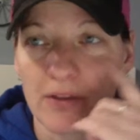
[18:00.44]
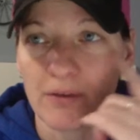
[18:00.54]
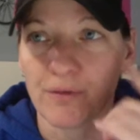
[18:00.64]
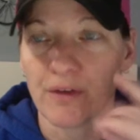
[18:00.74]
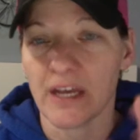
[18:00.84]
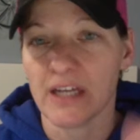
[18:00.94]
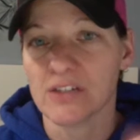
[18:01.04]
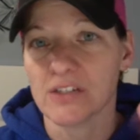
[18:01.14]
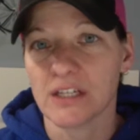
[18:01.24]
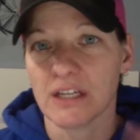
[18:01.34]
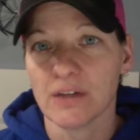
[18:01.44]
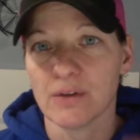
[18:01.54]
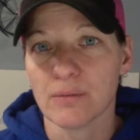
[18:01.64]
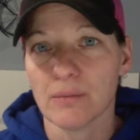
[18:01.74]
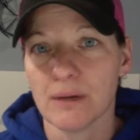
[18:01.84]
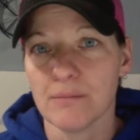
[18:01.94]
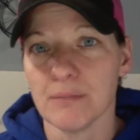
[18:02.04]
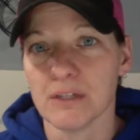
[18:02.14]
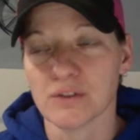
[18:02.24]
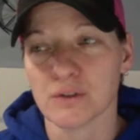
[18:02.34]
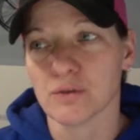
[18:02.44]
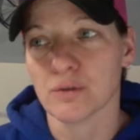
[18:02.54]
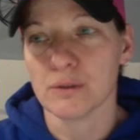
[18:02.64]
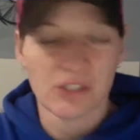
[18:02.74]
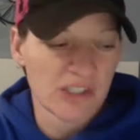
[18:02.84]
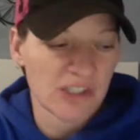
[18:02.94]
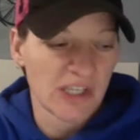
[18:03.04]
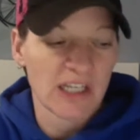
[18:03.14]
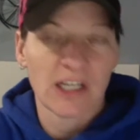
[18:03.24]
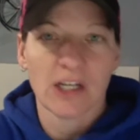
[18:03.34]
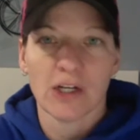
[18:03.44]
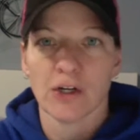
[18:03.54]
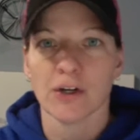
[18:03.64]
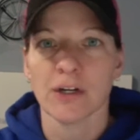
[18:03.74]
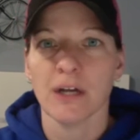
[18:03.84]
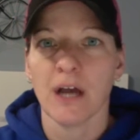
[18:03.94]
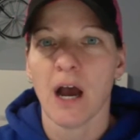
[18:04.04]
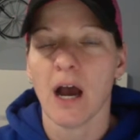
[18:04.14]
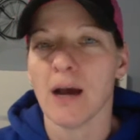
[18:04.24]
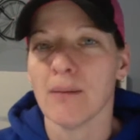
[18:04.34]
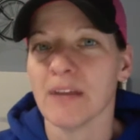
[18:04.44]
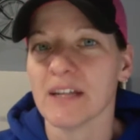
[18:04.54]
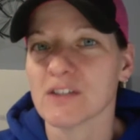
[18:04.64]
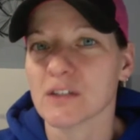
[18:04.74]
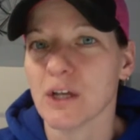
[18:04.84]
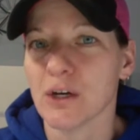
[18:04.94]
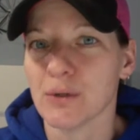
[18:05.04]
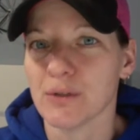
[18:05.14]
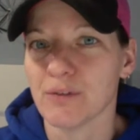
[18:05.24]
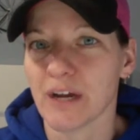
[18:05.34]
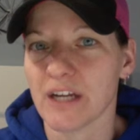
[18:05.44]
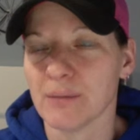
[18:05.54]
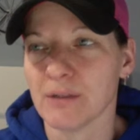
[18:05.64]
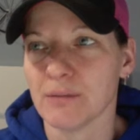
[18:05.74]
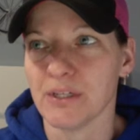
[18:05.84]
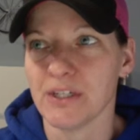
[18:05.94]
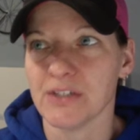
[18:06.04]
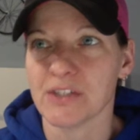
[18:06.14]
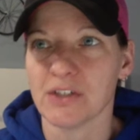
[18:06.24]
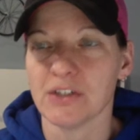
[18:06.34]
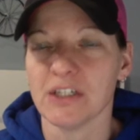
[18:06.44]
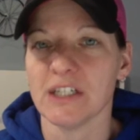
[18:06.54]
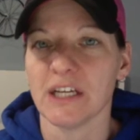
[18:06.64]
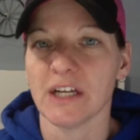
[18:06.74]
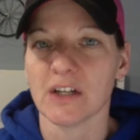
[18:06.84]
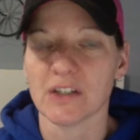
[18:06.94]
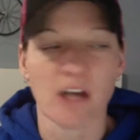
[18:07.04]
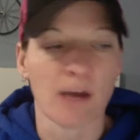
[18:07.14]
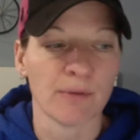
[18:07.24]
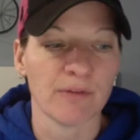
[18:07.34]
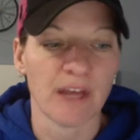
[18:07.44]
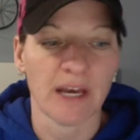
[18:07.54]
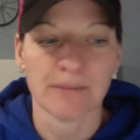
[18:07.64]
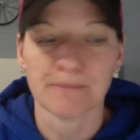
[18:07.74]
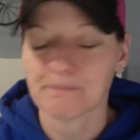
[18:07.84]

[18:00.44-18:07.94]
the face, any other muscle twitches like here, that's low in vitamin B's, and you need to get on top of that.